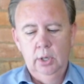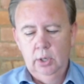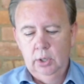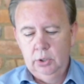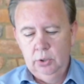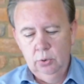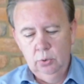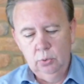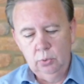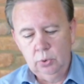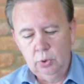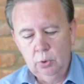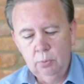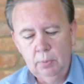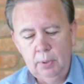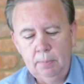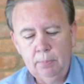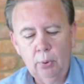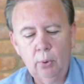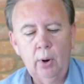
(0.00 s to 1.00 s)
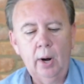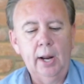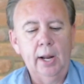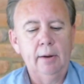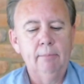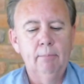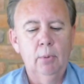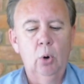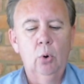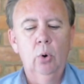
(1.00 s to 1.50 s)
You'll be
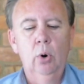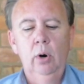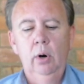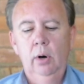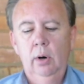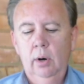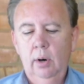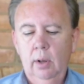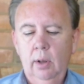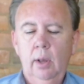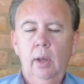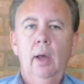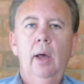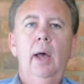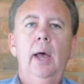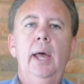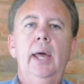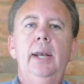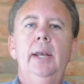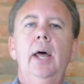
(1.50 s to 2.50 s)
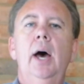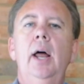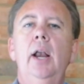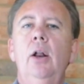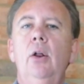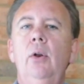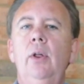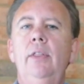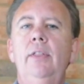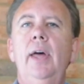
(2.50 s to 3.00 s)
praying more, and not
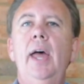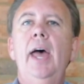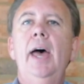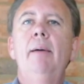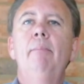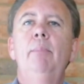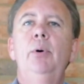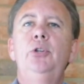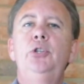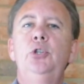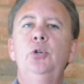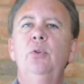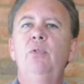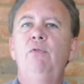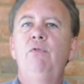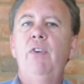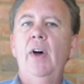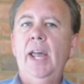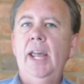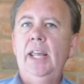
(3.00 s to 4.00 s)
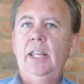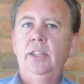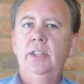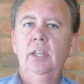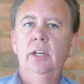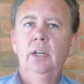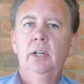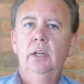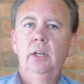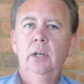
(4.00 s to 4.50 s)
only that, but your faith
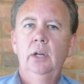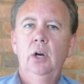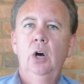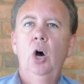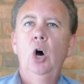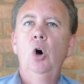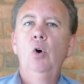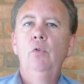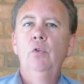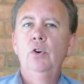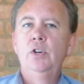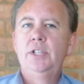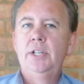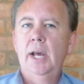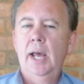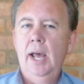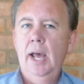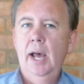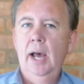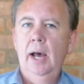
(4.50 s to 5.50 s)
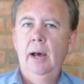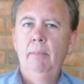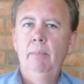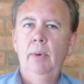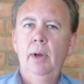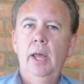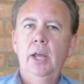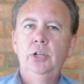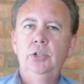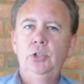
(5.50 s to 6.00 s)
over
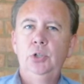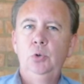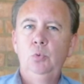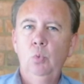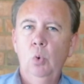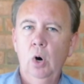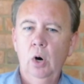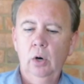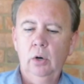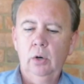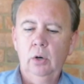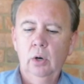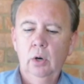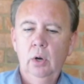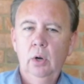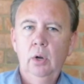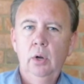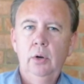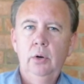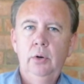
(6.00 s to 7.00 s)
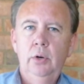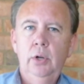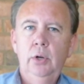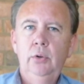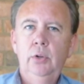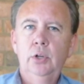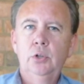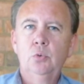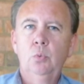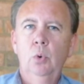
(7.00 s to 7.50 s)
time as you
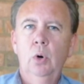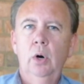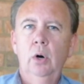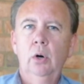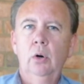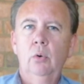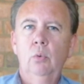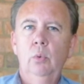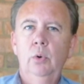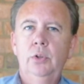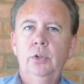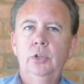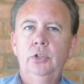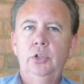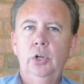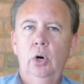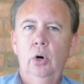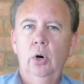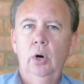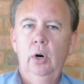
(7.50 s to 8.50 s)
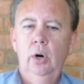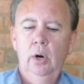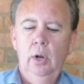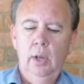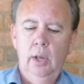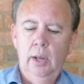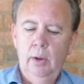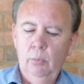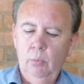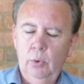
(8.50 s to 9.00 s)
do this work with the jar
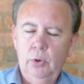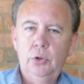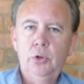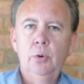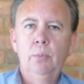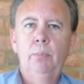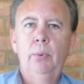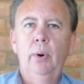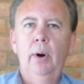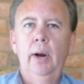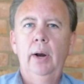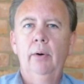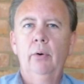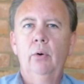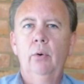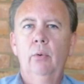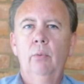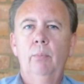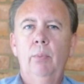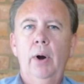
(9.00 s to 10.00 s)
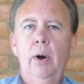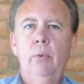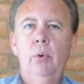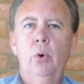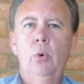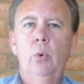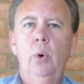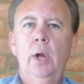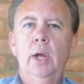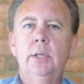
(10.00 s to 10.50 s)
and with your prayer
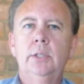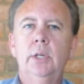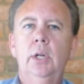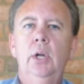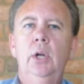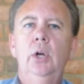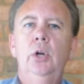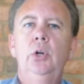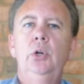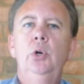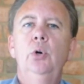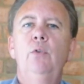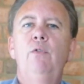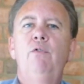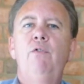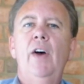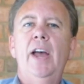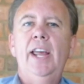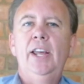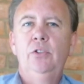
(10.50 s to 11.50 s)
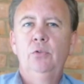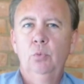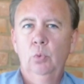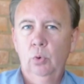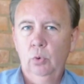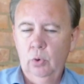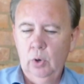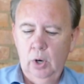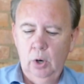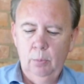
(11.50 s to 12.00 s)
request, your faith
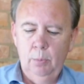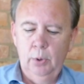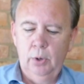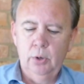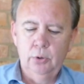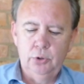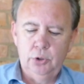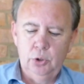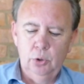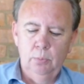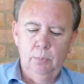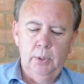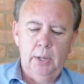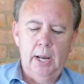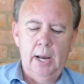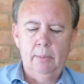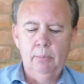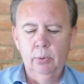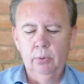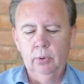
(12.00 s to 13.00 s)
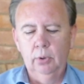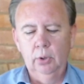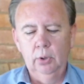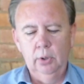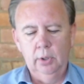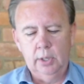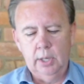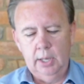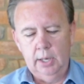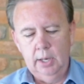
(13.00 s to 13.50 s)
will grow, because you'll be able to
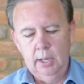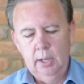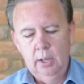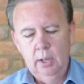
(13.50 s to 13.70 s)
look at